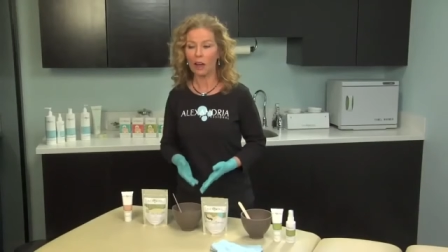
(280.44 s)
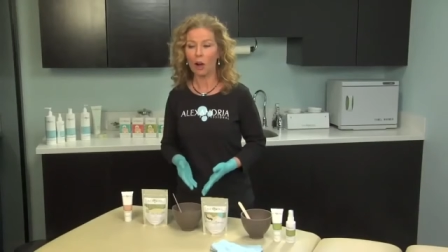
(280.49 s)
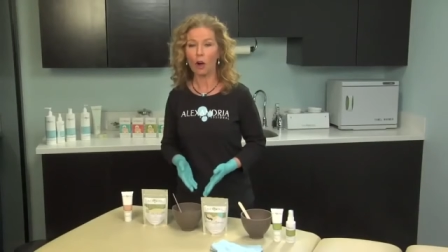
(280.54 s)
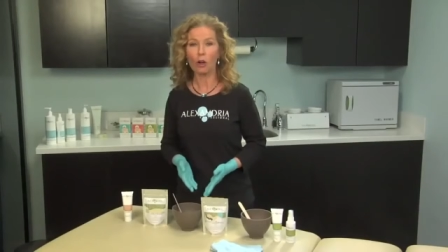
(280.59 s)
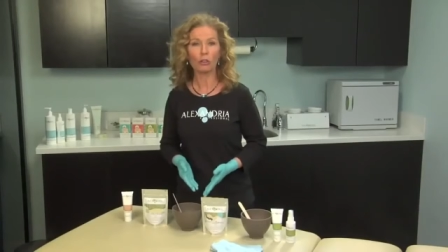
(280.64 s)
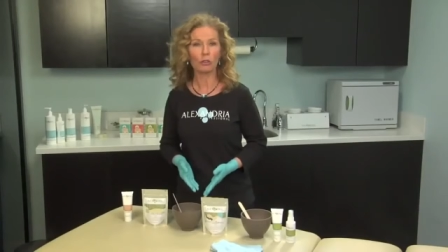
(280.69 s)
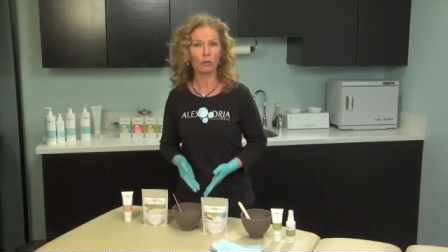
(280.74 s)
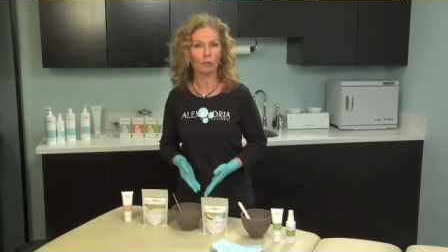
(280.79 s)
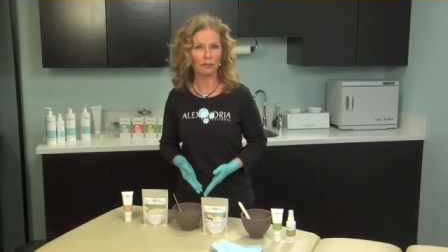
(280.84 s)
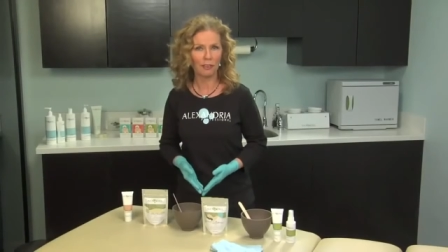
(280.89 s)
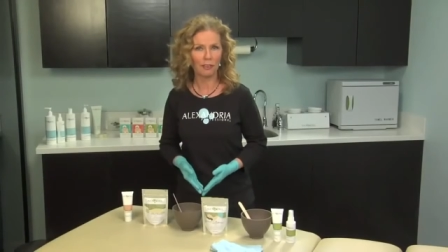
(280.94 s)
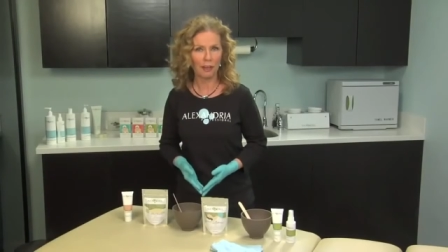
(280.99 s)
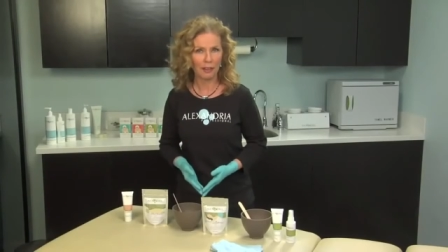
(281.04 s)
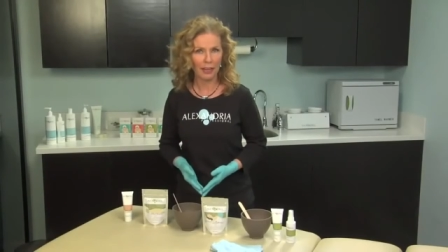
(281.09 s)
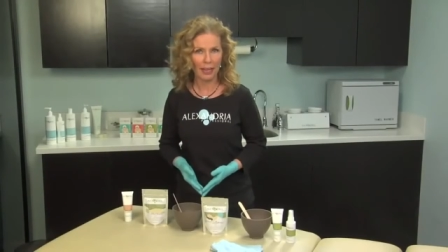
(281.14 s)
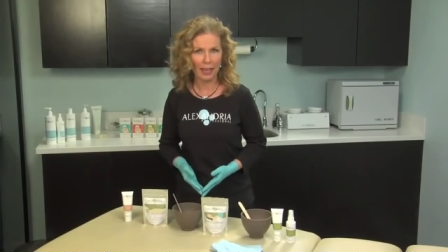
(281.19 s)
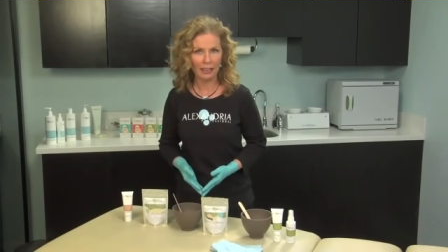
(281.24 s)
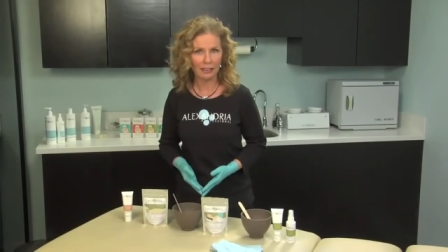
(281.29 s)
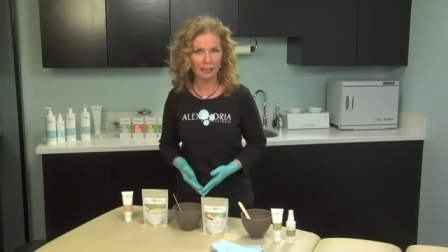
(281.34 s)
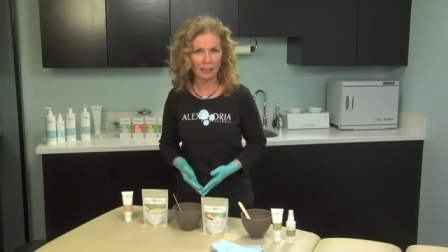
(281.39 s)
also
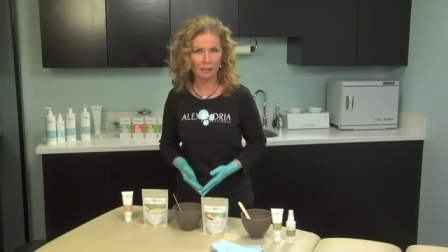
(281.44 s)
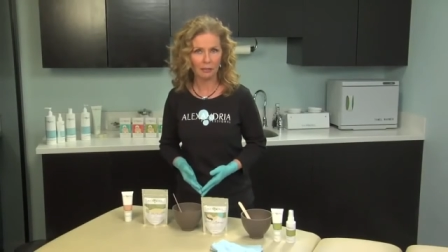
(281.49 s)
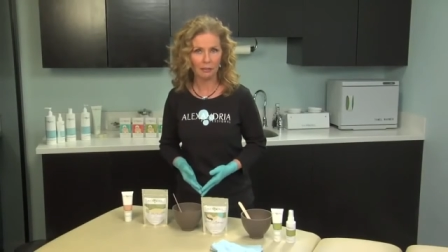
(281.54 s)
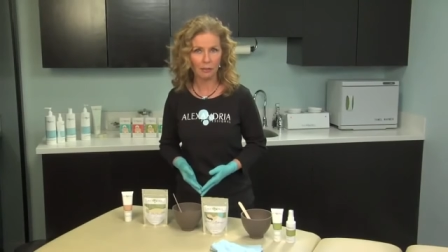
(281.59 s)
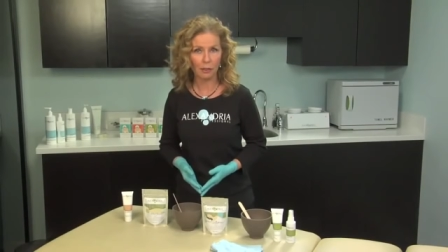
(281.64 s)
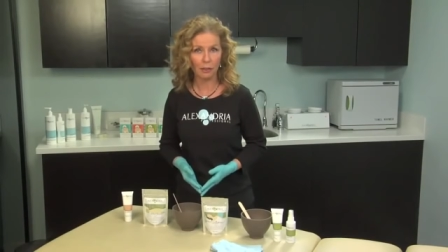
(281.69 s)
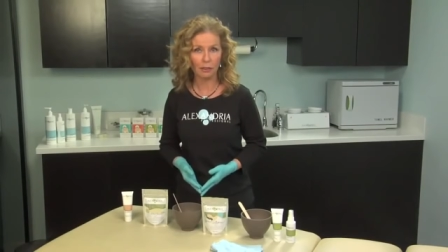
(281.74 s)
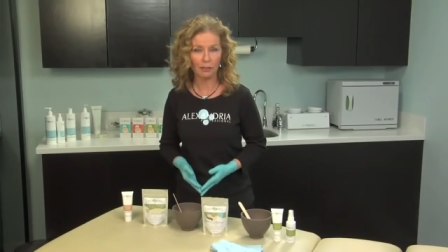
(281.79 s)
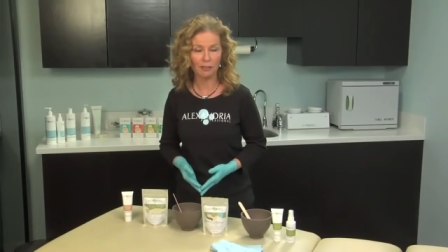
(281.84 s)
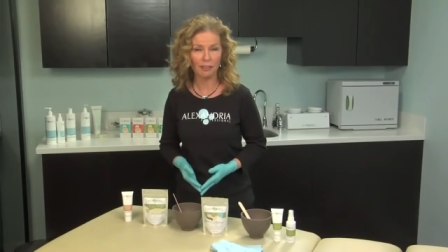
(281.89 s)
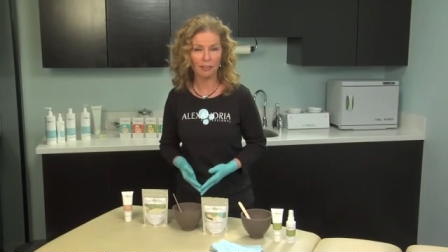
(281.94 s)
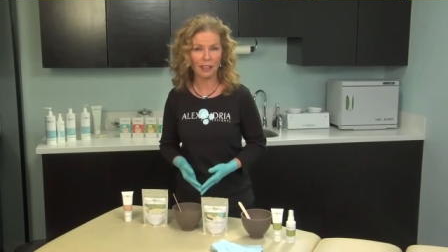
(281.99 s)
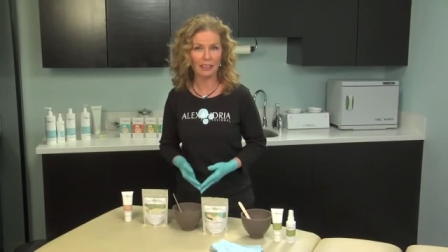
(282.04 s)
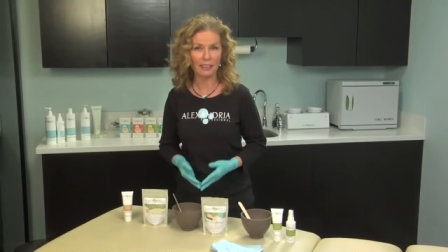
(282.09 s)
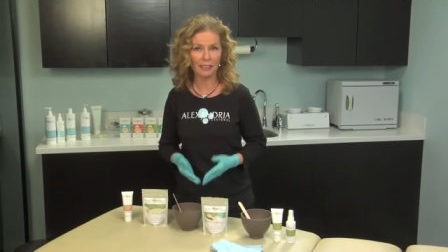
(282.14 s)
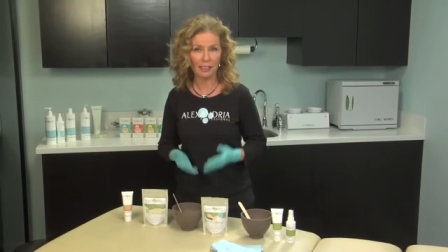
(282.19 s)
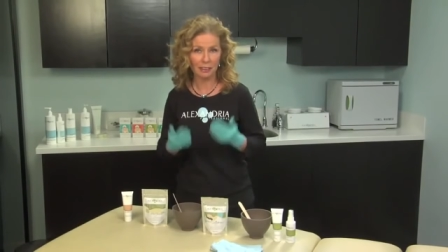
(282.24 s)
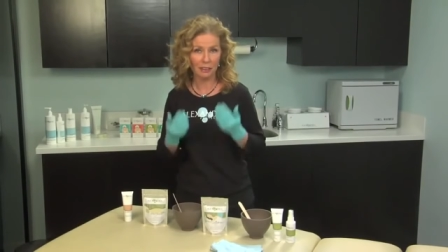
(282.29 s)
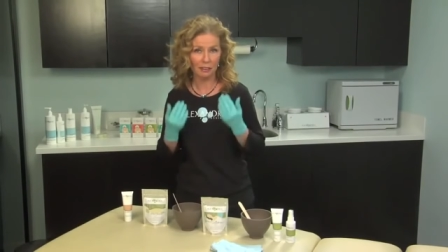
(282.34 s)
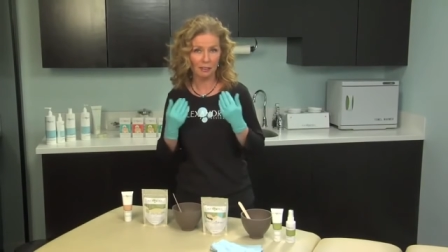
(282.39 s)
very excellent for your
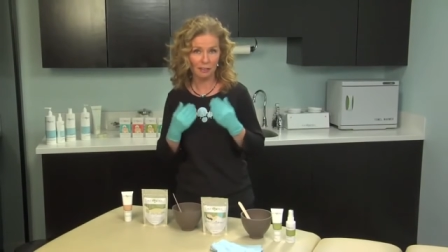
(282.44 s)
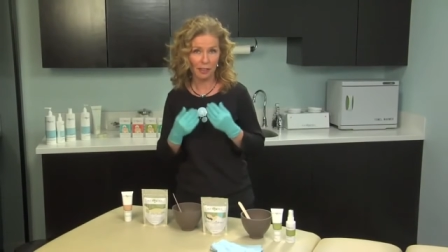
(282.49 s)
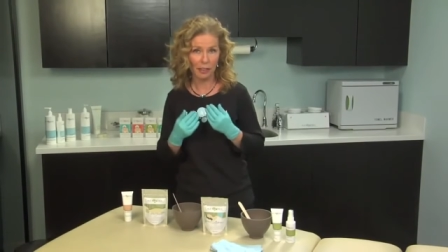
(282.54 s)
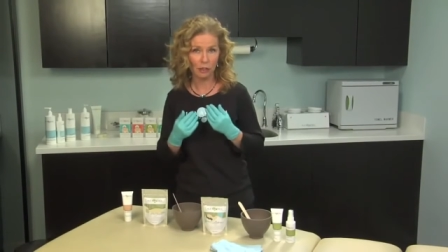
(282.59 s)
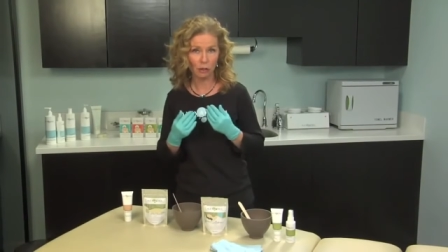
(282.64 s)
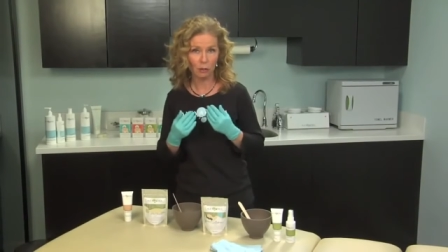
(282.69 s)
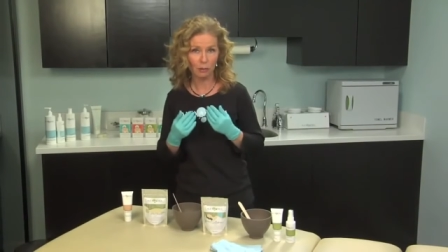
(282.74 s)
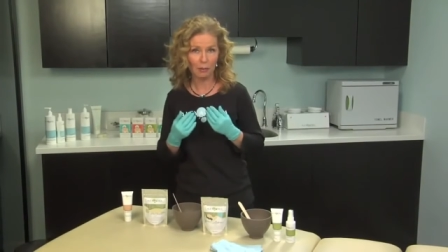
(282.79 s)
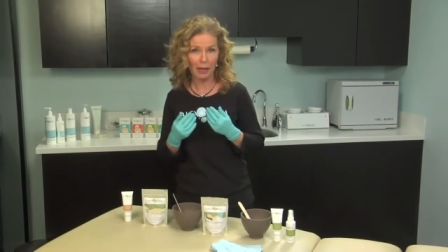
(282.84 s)
face as a facial